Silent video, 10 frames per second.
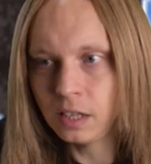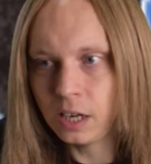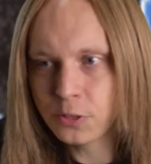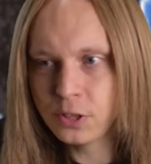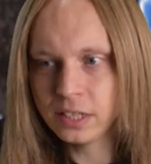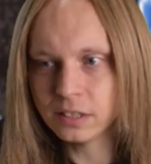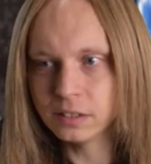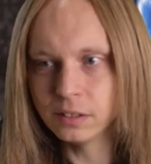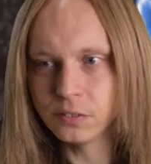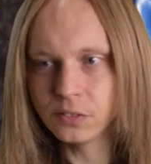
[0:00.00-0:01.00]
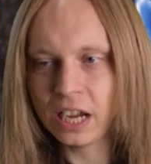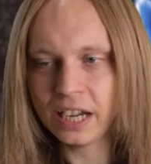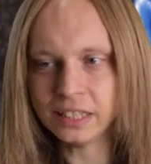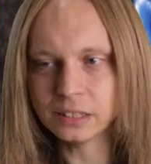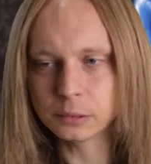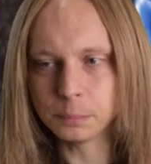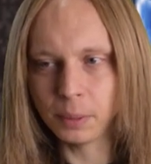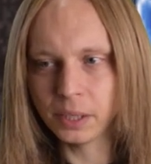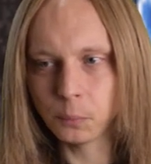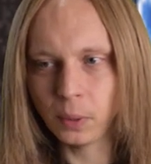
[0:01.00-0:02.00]
I think that is,
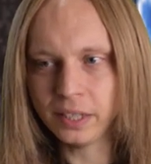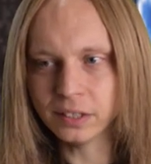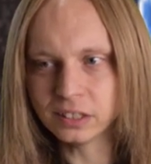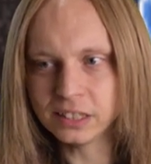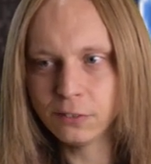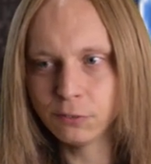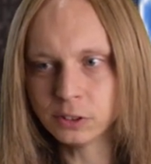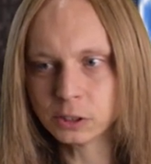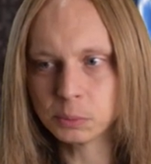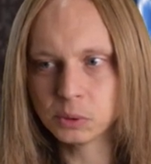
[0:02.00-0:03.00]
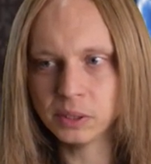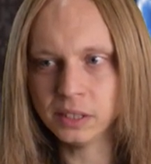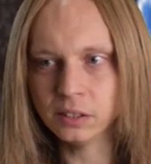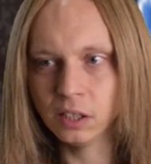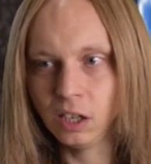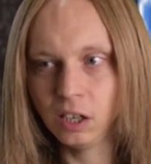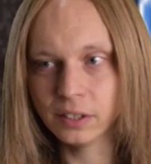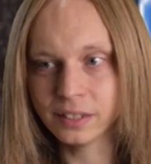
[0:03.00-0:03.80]
by the way, the difference between the hard